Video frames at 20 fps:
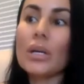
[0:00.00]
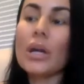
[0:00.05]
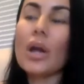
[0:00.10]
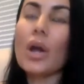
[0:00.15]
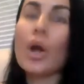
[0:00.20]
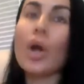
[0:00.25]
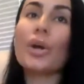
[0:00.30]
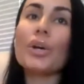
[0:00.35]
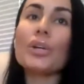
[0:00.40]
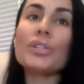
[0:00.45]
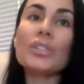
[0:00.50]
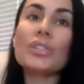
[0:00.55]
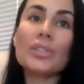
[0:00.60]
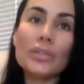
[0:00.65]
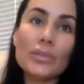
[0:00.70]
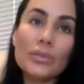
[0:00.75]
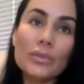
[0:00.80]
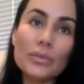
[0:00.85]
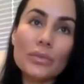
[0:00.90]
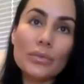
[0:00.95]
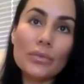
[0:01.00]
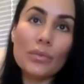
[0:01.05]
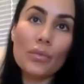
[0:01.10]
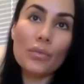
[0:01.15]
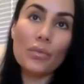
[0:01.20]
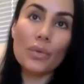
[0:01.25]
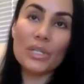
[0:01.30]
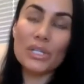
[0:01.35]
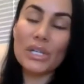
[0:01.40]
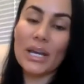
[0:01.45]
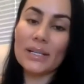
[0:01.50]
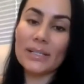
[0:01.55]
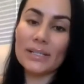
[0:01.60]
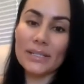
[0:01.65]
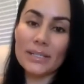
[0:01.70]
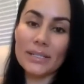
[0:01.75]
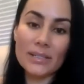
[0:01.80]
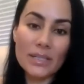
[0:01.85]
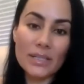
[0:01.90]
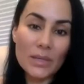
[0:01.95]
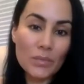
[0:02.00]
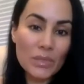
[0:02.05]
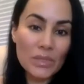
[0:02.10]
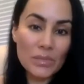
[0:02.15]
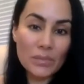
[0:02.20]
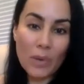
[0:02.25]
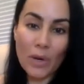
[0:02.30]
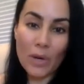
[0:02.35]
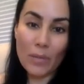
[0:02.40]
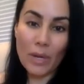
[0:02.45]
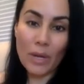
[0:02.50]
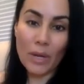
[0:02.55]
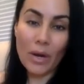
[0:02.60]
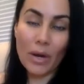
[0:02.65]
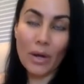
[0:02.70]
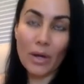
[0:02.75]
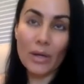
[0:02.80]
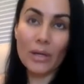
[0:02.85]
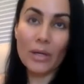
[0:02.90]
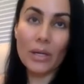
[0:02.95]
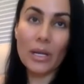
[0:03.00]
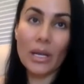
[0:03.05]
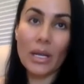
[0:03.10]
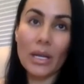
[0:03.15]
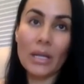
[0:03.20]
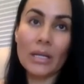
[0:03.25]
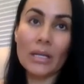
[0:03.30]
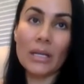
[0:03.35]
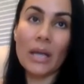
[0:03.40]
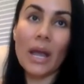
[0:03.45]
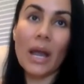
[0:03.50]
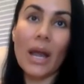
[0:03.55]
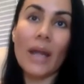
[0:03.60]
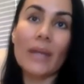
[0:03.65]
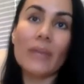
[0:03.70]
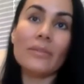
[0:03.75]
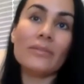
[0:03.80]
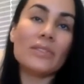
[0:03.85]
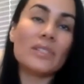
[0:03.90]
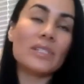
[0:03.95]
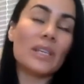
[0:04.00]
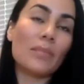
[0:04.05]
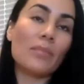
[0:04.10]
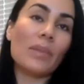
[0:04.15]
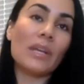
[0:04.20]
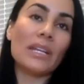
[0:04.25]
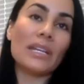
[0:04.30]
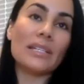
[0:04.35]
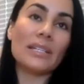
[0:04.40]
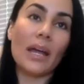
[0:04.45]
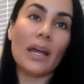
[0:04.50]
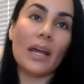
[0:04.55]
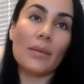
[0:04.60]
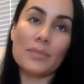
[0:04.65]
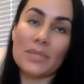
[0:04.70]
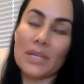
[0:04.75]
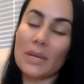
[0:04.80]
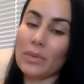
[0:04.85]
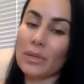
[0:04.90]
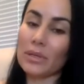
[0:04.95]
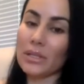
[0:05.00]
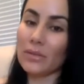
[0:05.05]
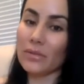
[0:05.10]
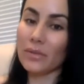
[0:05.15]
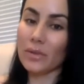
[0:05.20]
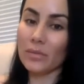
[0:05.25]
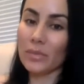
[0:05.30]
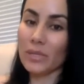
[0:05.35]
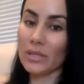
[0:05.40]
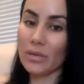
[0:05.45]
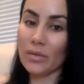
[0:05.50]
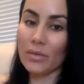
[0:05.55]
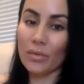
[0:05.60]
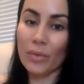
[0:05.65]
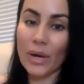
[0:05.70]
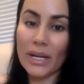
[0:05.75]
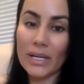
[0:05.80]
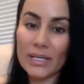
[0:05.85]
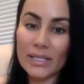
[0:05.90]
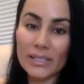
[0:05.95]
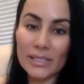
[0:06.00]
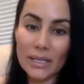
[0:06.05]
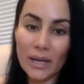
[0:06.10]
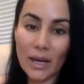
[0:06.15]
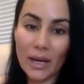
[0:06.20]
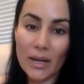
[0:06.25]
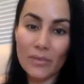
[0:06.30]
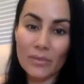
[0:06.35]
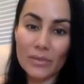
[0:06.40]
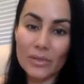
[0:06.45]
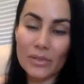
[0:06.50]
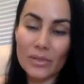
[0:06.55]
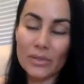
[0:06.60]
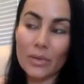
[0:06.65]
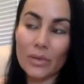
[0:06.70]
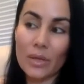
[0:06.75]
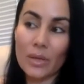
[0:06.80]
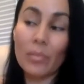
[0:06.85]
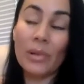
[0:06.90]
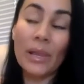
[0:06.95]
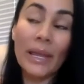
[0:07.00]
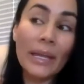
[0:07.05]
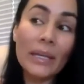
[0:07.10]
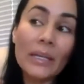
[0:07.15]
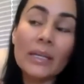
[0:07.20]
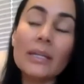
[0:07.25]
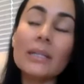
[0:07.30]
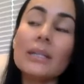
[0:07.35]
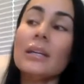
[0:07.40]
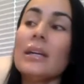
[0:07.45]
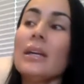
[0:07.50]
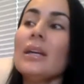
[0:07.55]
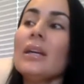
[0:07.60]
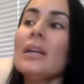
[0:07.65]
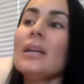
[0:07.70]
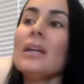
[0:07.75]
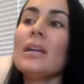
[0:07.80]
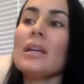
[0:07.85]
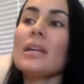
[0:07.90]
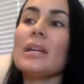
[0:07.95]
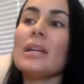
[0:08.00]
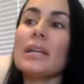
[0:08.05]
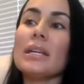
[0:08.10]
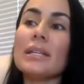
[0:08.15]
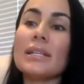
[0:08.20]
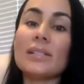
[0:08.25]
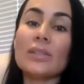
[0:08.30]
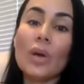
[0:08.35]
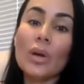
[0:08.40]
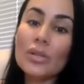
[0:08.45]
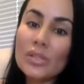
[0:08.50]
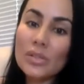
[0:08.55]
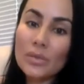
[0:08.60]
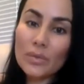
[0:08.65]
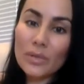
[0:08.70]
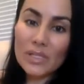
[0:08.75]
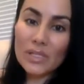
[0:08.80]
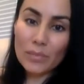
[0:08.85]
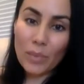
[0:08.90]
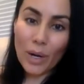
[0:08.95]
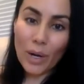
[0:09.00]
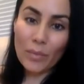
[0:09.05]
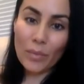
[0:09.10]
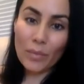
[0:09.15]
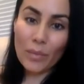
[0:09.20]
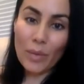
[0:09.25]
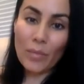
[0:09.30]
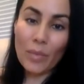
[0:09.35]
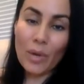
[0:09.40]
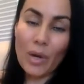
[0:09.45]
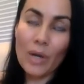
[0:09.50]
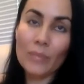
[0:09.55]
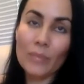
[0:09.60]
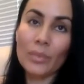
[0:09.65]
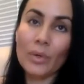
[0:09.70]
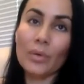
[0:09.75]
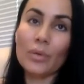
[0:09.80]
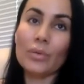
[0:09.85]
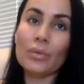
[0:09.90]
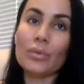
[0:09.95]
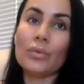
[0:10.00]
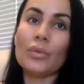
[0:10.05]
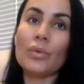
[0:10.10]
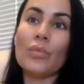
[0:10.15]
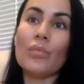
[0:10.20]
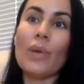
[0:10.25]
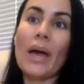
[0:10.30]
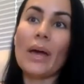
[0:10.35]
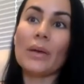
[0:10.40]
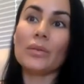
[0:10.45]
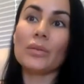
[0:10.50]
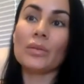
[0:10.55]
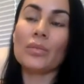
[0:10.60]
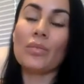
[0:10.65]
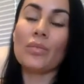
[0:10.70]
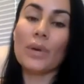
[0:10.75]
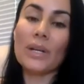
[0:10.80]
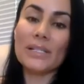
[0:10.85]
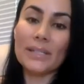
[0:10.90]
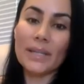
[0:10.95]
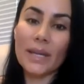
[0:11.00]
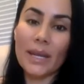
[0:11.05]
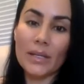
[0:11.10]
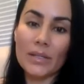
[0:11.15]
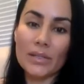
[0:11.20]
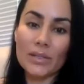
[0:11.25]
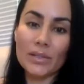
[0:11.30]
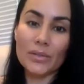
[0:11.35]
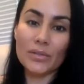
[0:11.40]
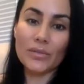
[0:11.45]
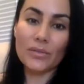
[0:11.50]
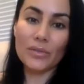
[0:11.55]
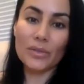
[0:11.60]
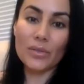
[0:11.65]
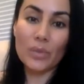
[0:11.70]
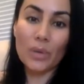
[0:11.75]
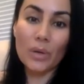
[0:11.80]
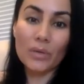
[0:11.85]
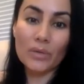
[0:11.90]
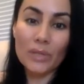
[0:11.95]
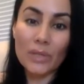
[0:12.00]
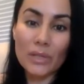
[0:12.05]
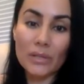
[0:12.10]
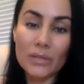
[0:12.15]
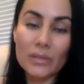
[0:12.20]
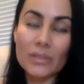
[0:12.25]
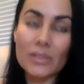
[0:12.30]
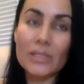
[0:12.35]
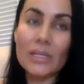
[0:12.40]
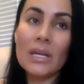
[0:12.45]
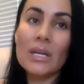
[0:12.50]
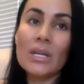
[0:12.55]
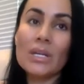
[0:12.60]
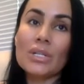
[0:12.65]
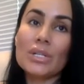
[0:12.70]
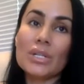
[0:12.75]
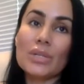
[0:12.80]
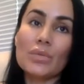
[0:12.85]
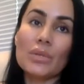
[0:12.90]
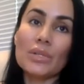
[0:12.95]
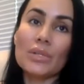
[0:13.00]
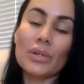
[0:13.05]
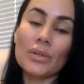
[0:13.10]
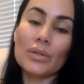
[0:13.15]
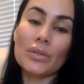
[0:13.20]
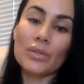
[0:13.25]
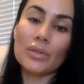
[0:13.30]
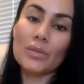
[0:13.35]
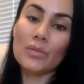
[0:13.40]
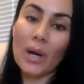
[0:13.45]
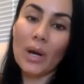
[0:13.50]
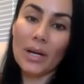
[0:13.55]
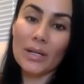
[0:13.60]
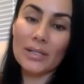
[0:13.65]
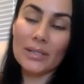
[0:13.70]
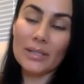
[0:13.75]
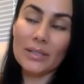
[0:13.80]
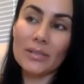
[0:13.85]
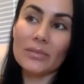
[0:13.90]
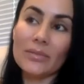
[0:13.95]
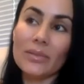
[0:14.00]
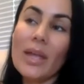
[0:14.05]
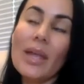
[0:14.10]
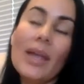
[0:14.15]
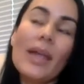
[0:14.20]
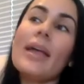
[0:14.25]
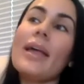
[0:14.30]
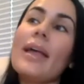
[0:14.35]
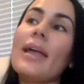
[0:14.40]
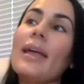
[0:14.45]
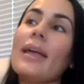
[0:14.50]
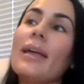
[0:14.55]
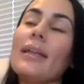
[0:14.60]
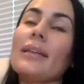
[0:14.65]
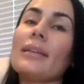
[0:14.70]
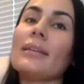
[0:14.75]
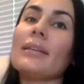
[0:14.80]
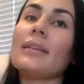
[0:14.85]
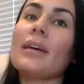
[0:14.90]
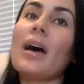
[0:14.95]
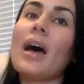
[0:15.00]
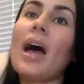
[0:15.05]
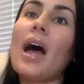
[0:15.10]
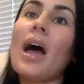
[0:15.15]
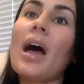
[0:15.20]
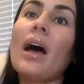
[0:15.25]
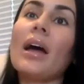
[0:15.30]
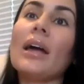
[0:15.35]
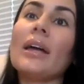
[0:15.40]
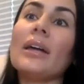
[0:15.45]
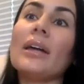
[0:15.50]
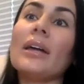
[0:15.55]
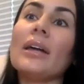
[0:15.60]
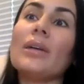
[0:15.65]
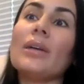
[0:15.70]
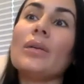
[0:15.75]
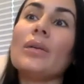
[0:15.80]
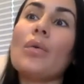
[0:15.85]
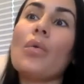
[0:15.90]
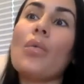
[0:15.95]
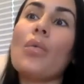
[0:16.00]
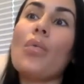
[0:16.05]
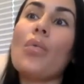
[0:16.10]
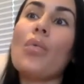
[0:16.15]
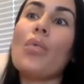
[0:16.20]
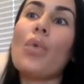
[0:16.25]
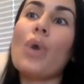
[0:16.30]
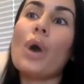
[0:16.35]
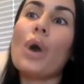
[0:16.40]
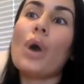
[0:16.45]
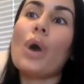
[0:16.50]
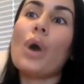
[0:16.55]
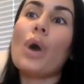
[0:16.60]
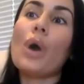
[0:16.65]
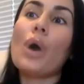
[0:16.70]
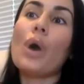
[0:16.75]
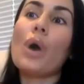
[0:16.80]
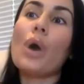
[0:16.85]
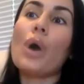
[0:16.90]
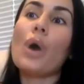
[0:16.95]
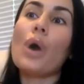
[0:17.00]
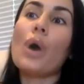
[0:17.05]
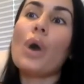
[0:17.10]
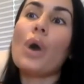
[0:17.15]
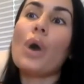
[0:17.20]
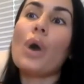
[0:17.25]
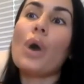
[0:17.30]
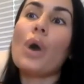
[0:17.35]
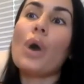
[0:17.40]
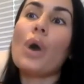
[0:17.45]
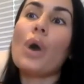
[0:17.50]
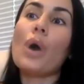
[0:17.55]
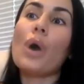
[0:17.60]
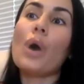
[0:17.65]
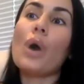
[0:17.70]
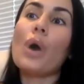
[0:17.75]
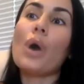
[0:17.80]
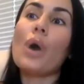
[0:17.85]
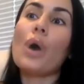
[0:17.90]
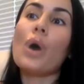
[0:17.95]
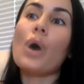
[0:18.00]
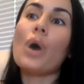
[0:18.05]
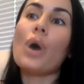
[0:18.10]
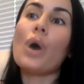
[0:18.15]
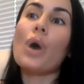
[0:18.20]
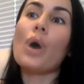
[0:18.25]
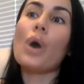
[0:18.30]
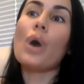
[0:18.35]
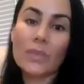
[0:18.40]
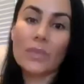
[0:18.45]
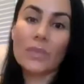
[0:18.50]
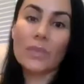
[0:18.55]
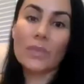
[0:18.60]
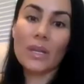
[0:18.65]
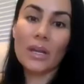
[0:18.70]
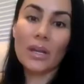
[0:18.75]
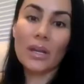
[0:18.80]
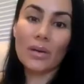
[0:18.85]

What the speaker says: Her2, which has the deepest part of my heart, and I've said many times, I believe it'll be the greatest thing I ever do on the planet. It is also inspired by my mom, who battled breast cancer for 12 years. She was Her2 positive, and I wanted to start something in her honor.